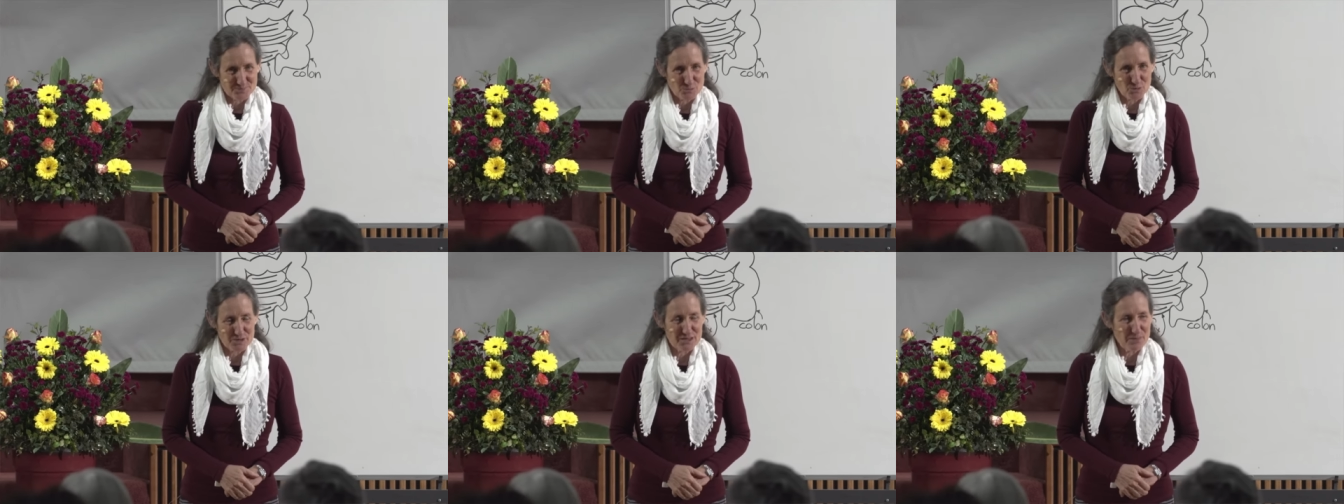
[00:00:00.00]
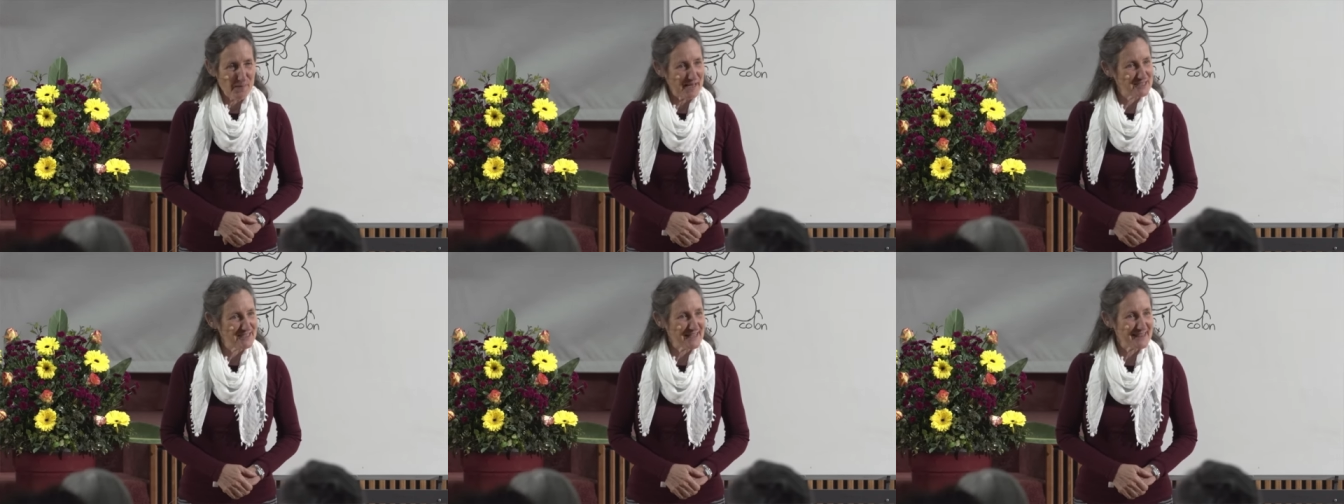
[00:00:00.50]
What an
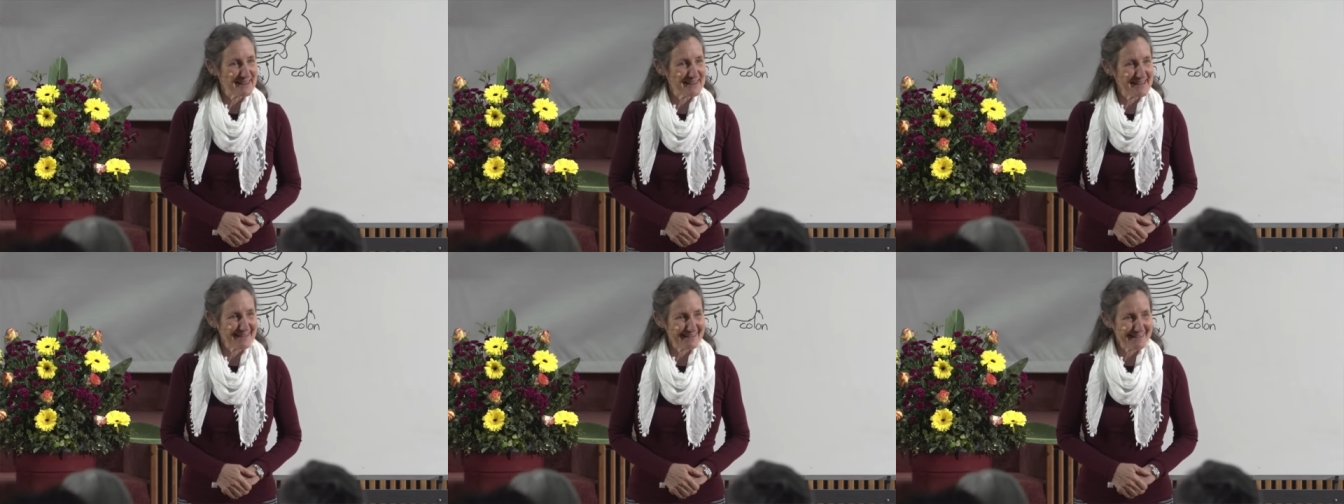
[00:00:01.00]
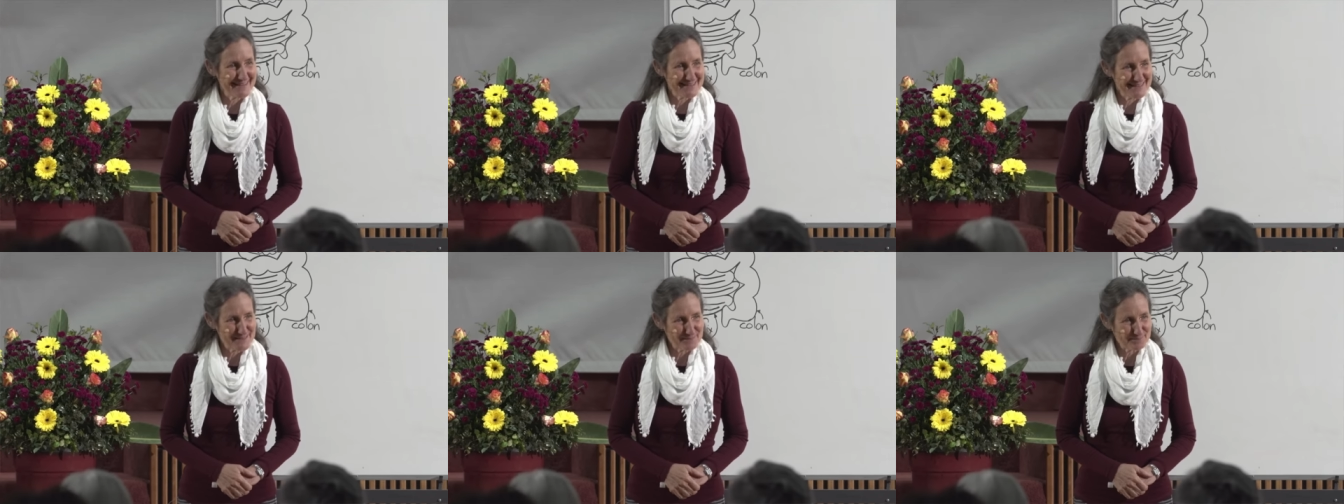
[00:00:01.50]
amazing thing it
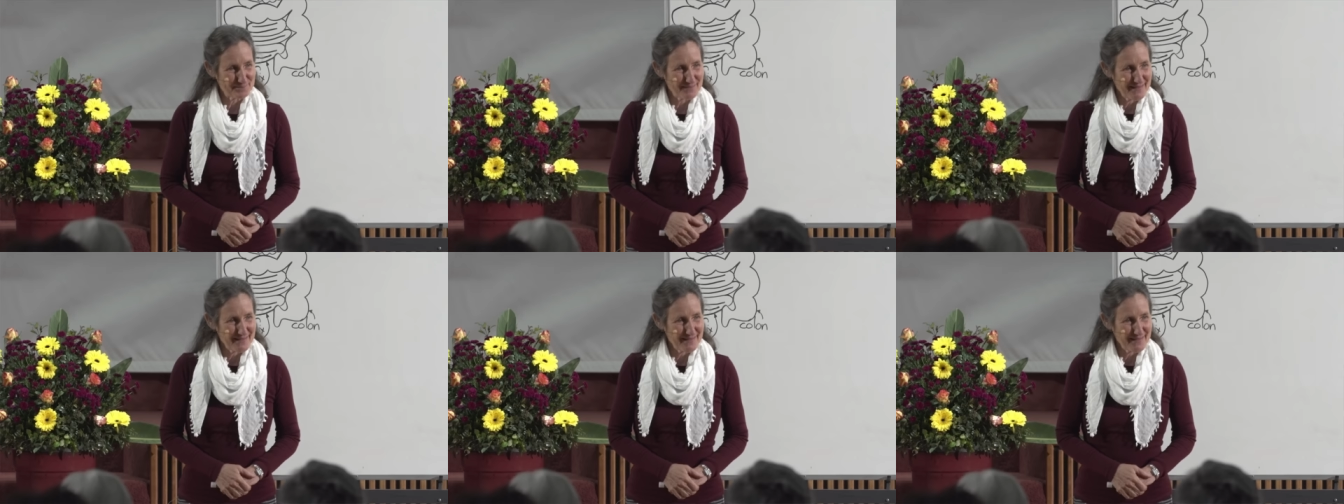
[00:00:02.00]
is.